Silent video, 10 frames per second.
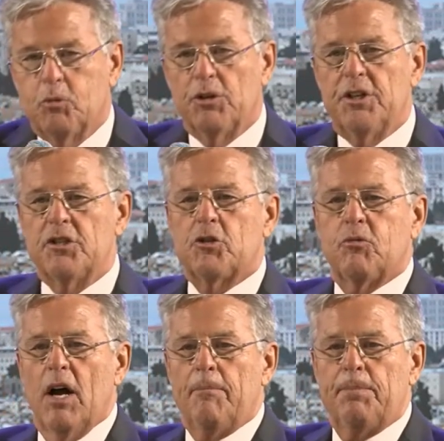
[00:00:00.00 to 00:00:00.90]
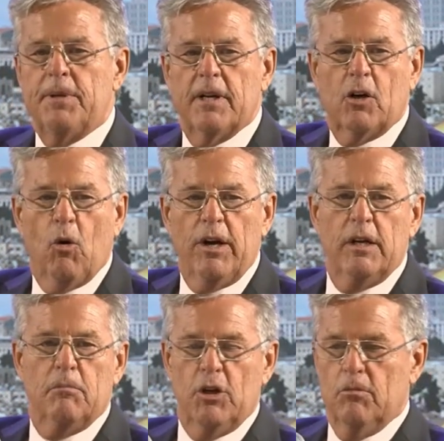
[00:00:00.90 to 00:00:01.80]
will disrupt, according
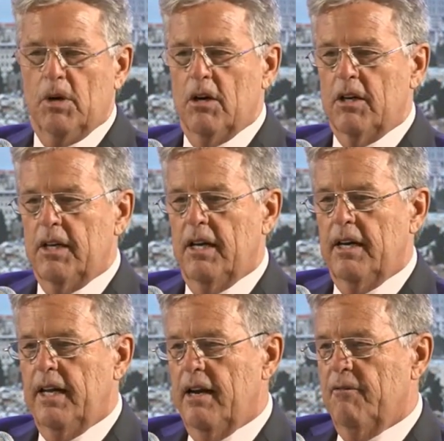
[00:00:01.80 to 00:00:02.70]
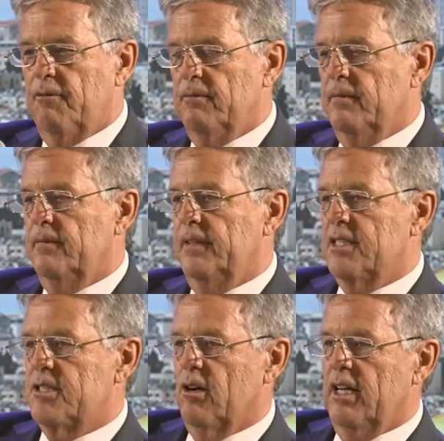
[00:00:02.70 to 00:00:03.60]
to Bloomberg, not
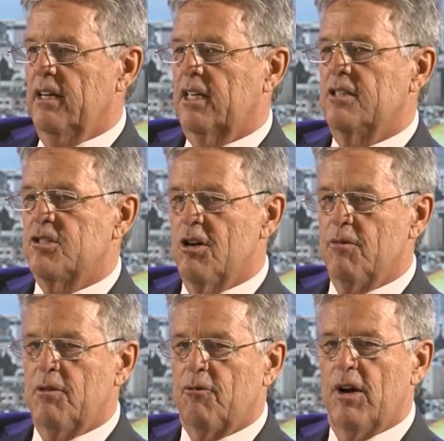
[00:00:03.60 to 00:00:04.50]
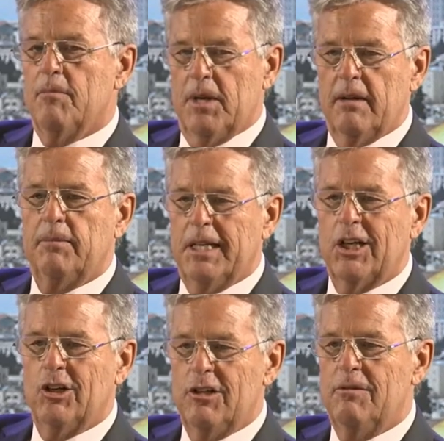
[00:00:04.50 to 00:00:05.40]
necessarily a conservative friend, but a
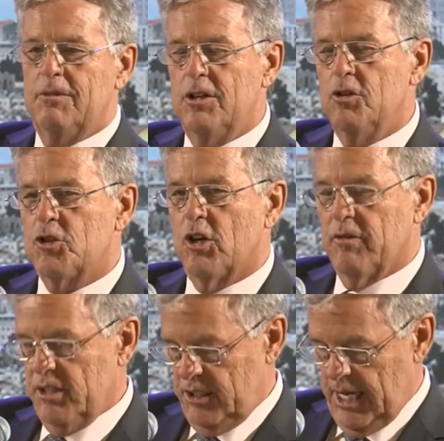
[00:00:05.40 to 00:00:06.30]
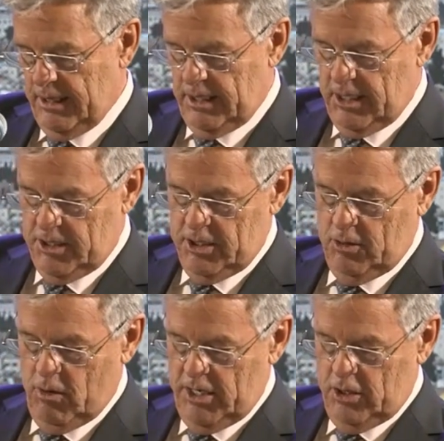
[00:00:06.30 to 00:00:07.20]
good news service, said that this is
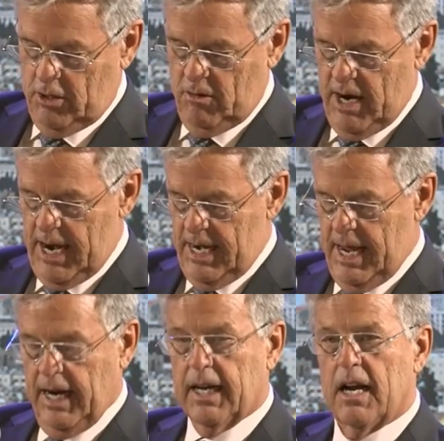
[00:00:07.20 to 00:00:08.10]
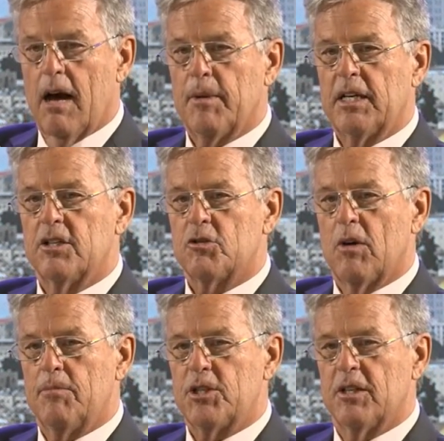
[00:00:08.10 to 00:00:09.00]
going to create economic
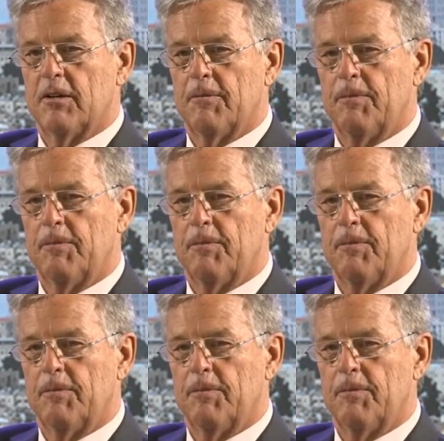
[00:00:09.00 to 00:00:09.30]
disruption.